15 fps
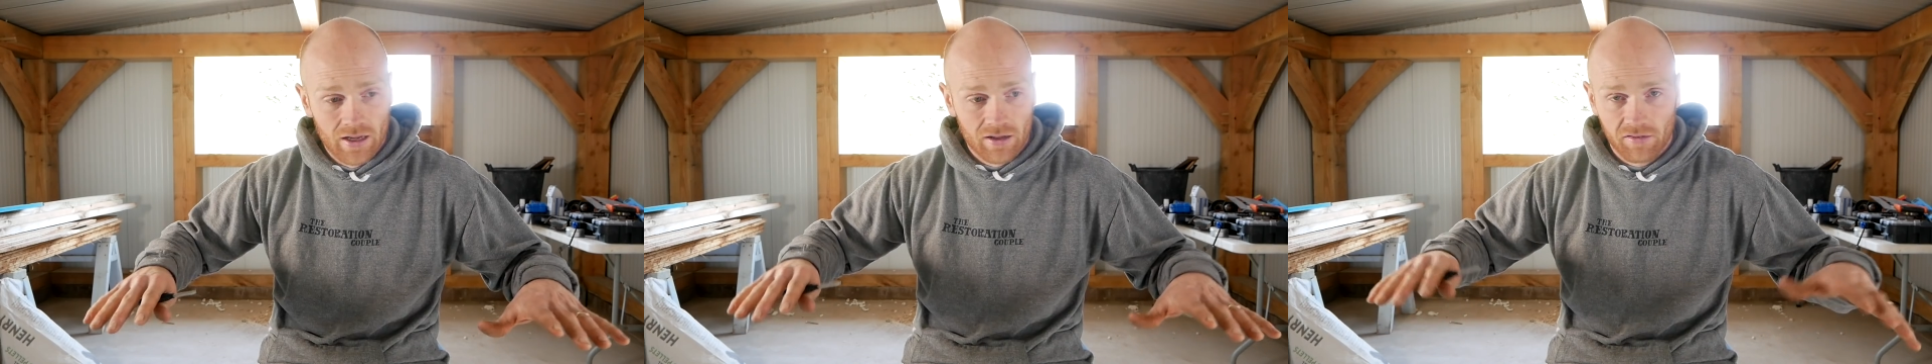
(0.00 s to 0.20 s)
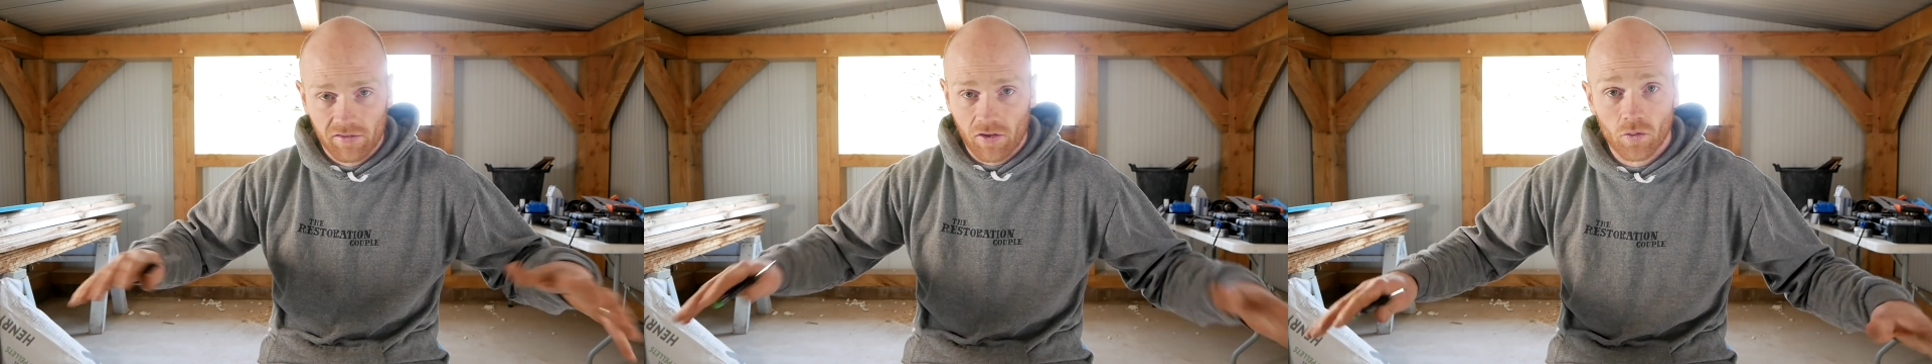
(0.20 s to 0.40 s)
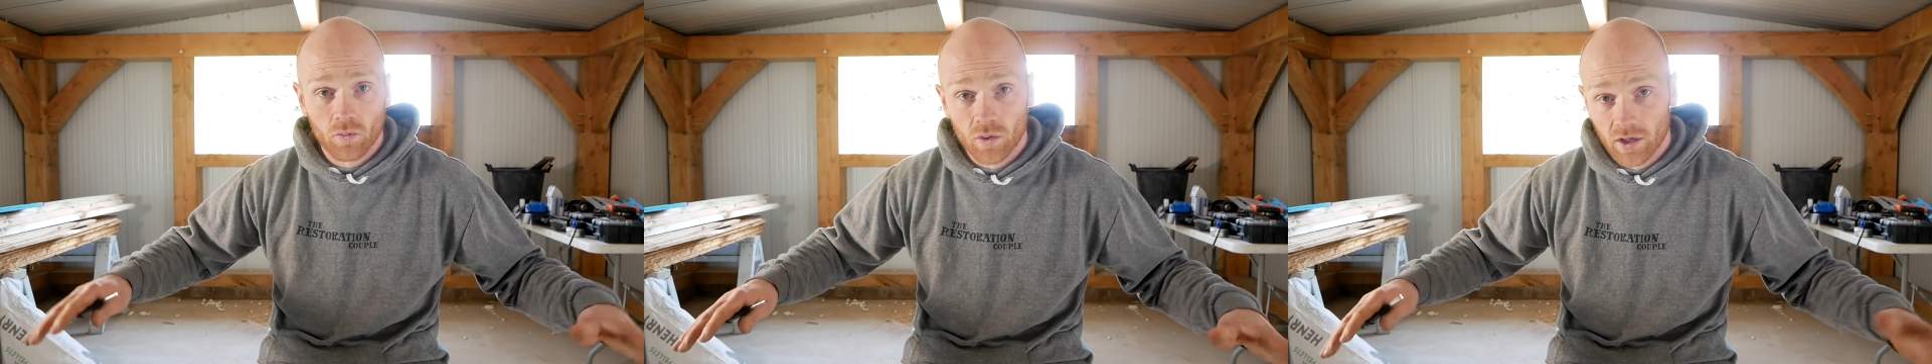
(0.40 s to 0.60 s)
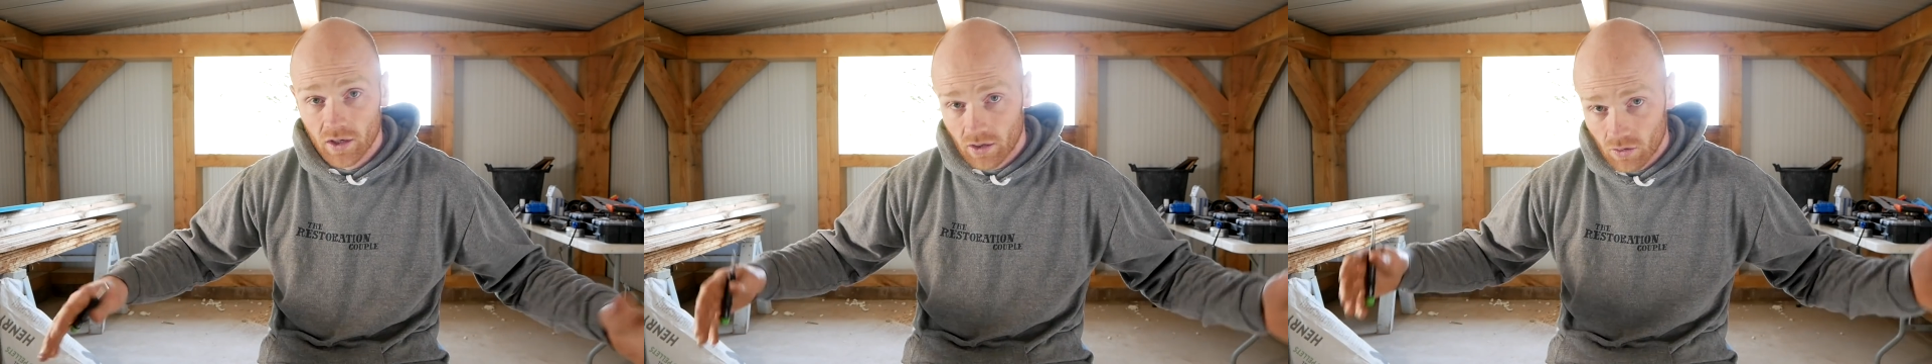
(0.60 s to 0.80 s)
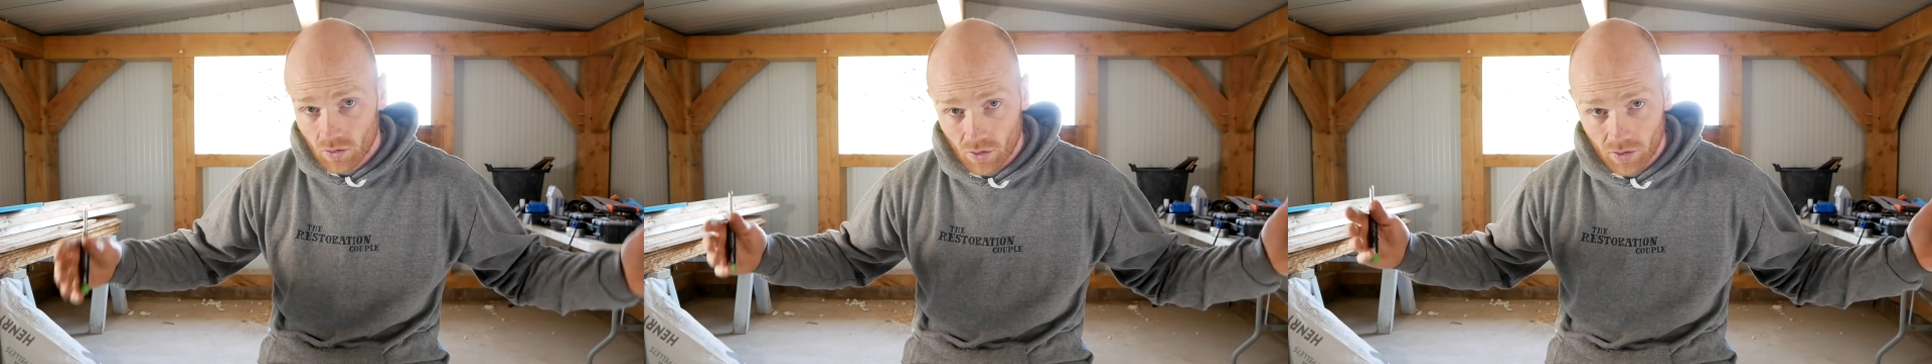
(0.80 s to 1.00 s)
stud
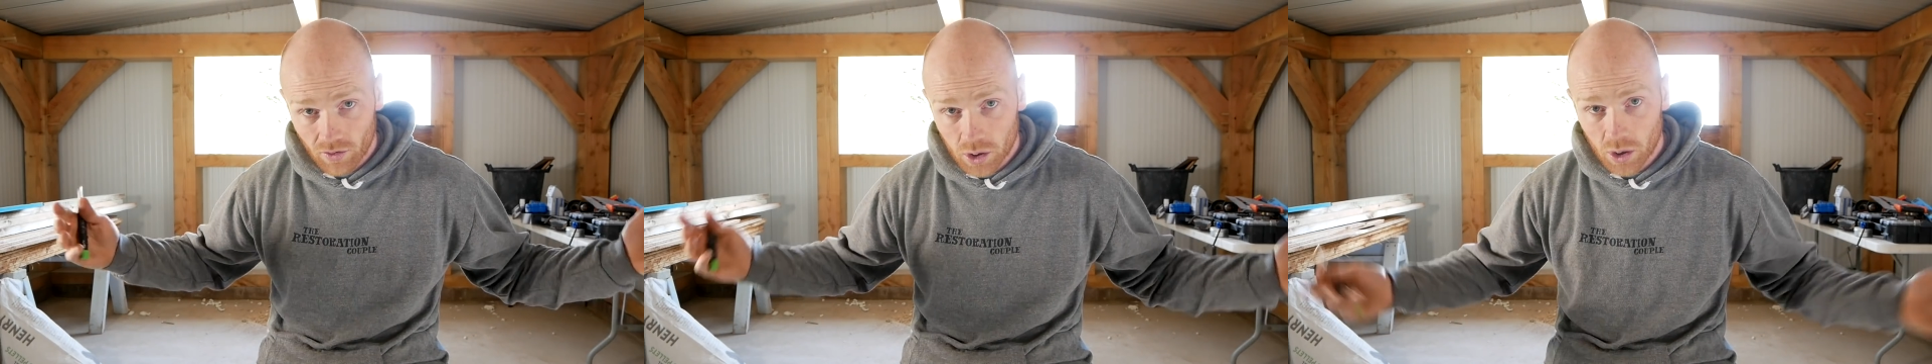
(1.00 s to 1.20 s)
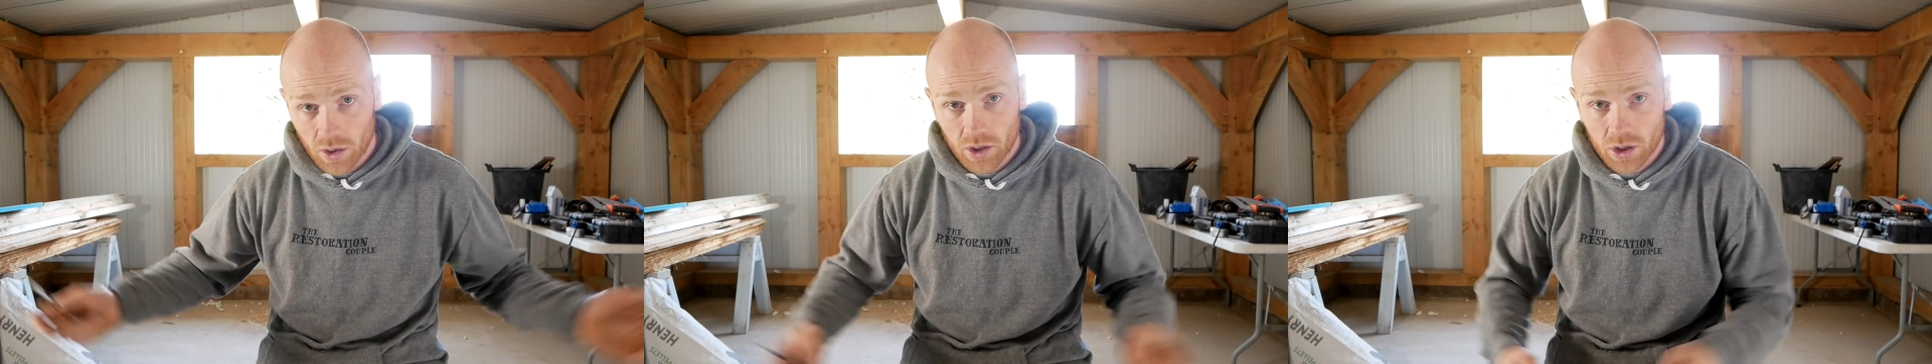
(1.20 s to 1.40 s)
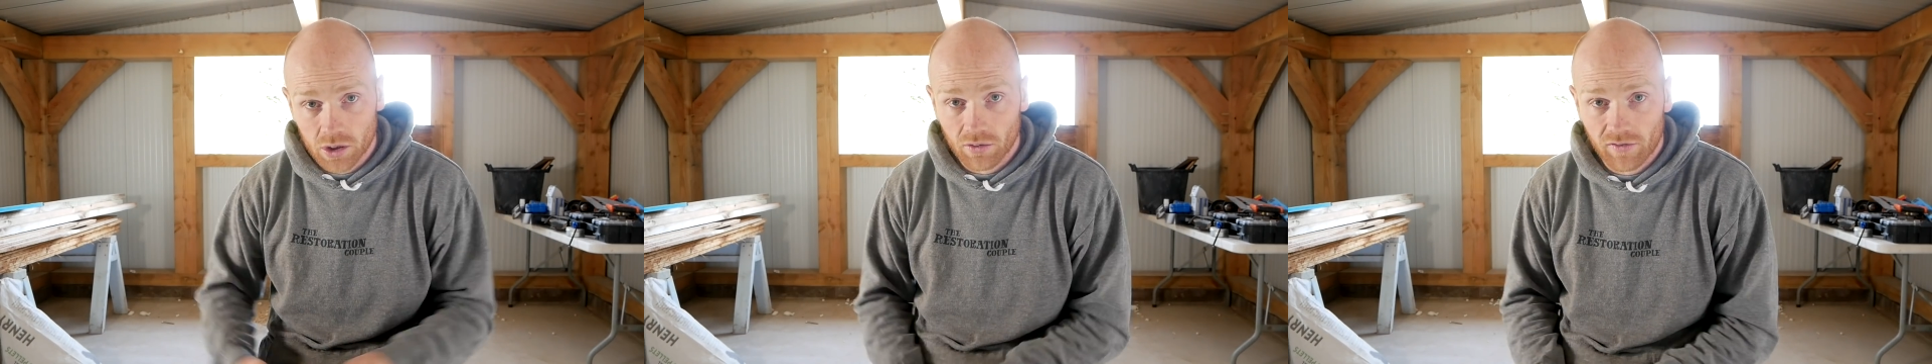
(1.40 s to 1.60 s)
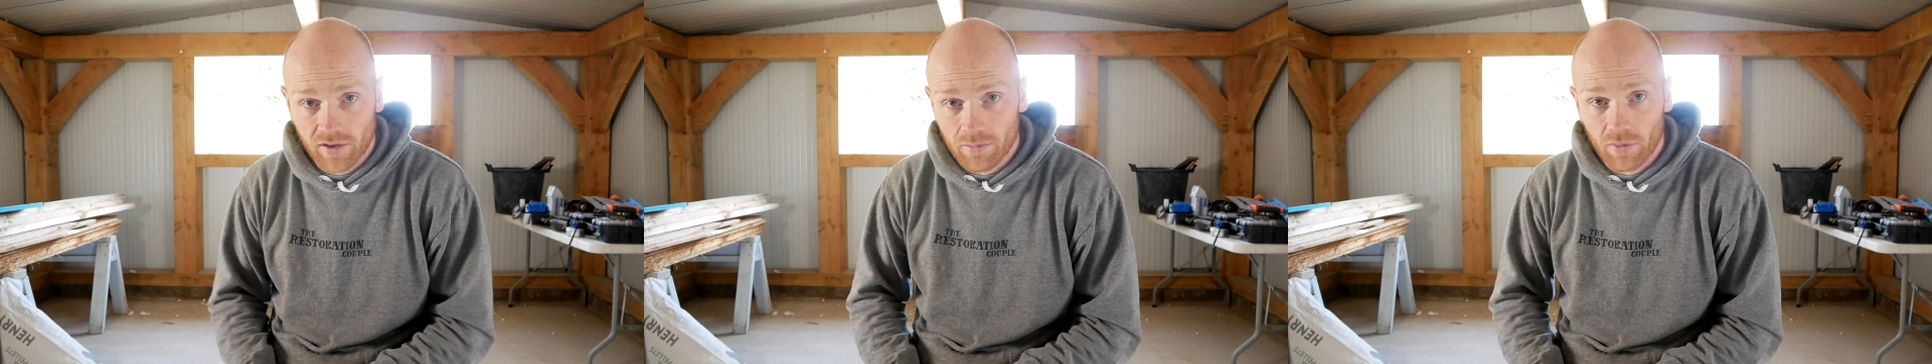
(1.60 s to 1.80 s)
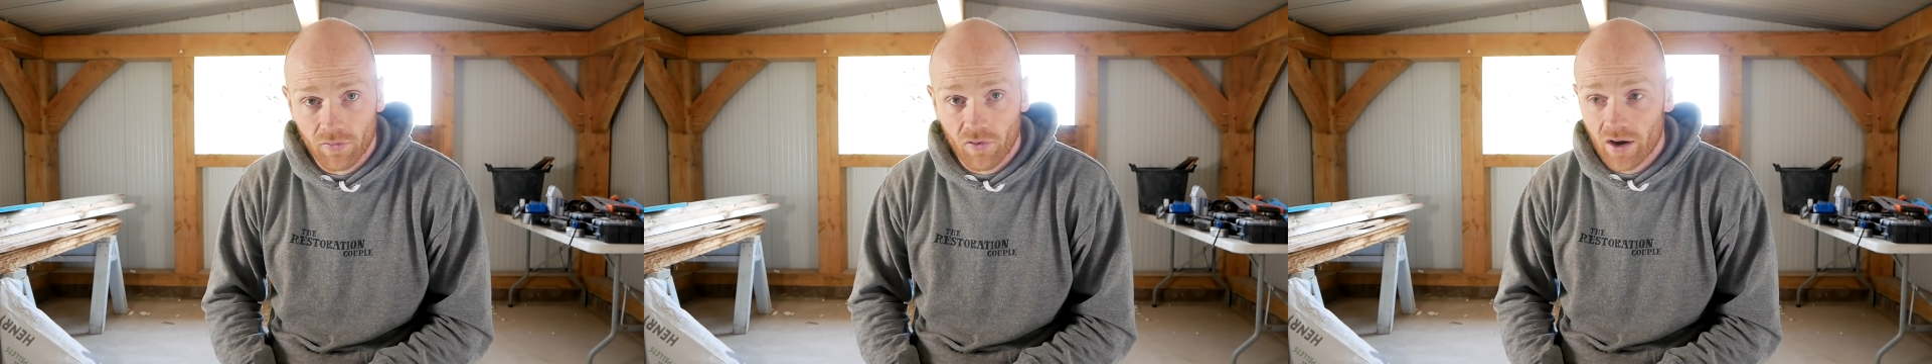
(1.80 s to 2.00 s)
work or a traditional
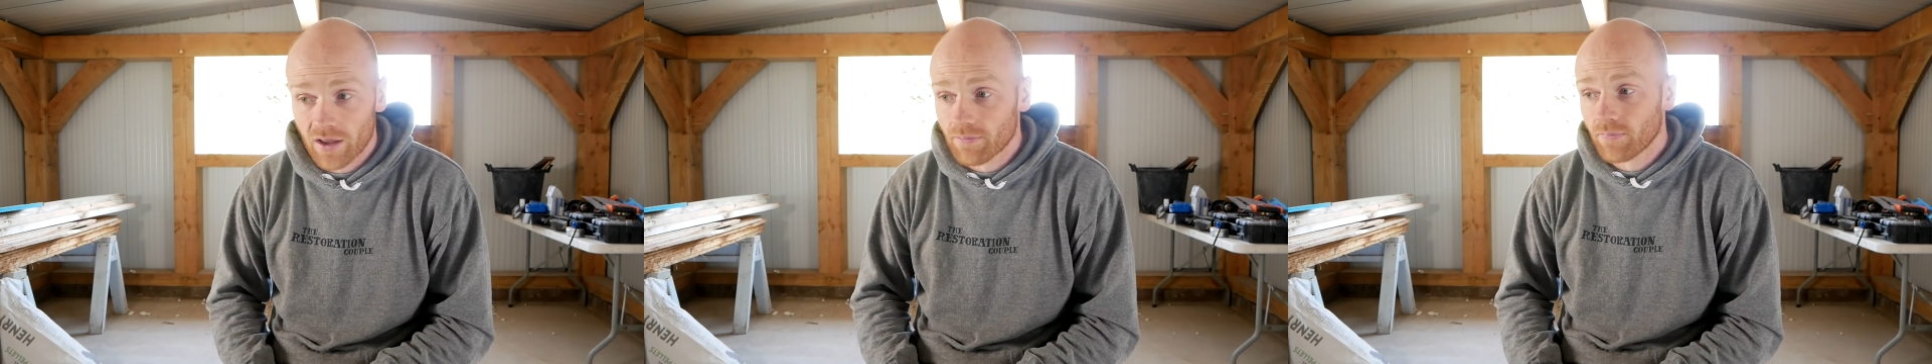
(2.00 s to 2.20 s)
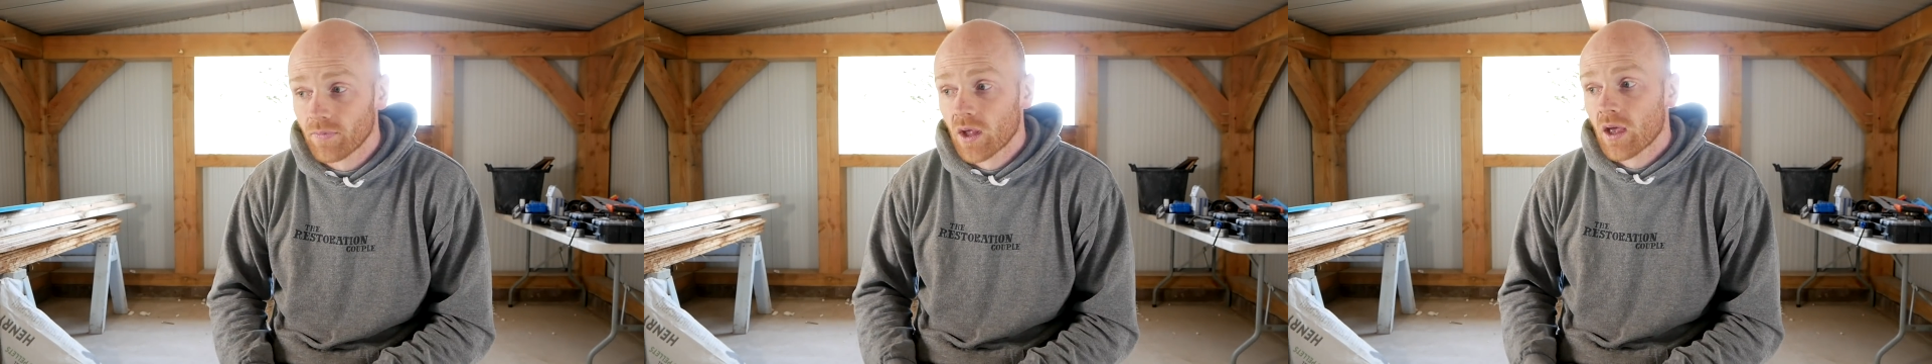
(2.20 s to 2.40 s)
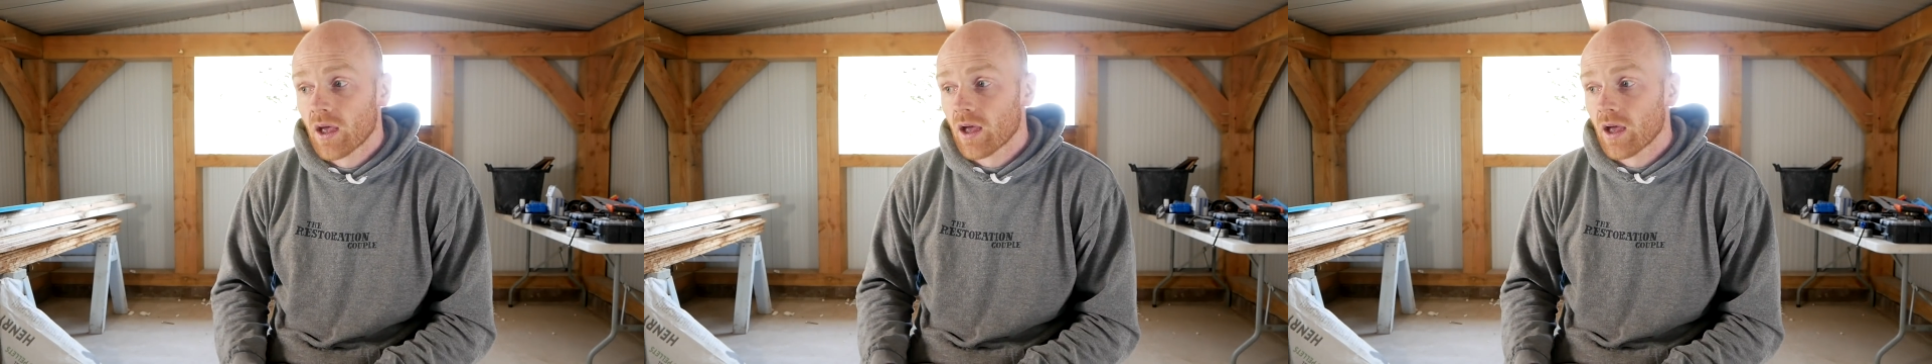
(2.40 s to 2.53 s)
timber frame,